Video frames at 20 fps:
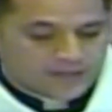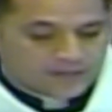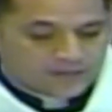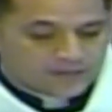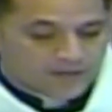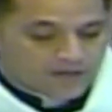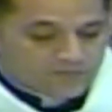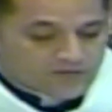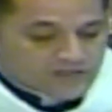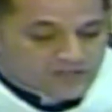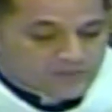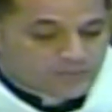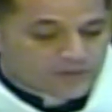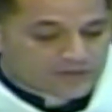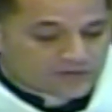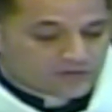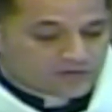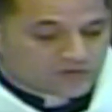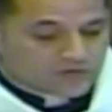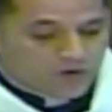Love
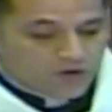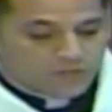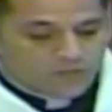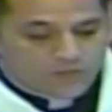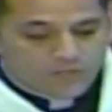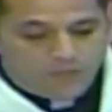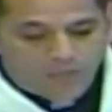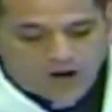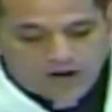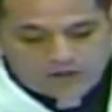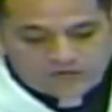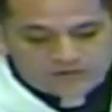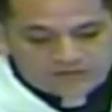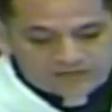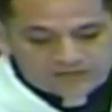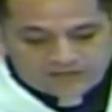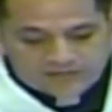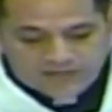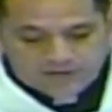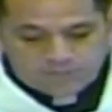spills over
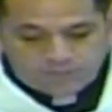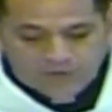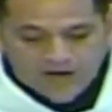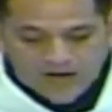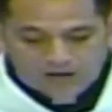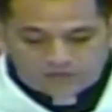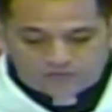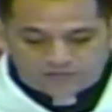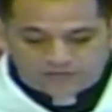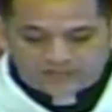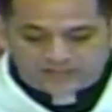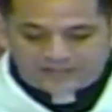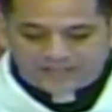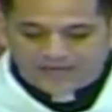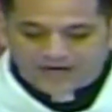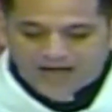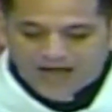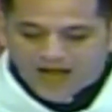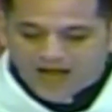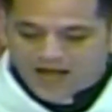margins and boundaries,
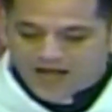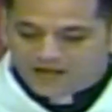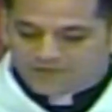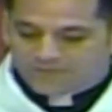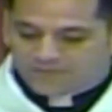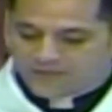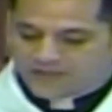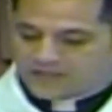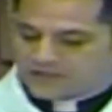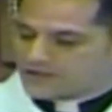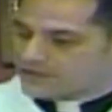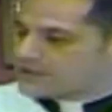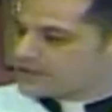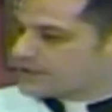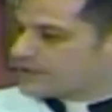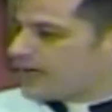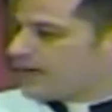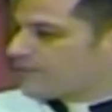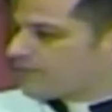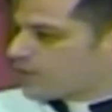and I feel
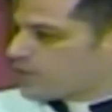safer